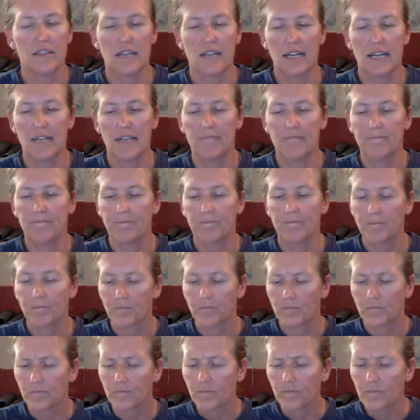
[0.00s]

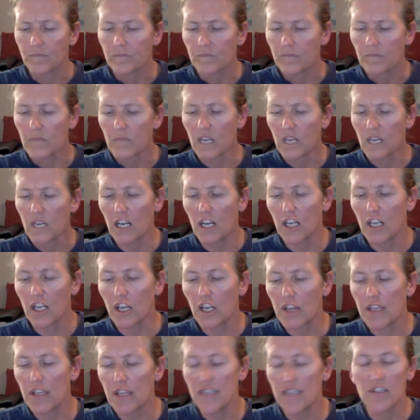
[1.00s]
I
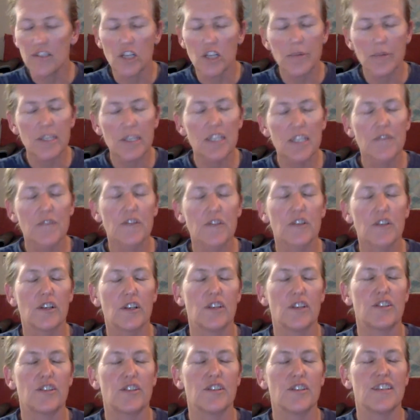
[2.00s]
know there's so many different
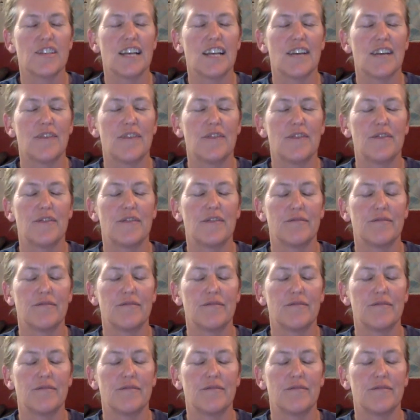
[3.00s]
coaches have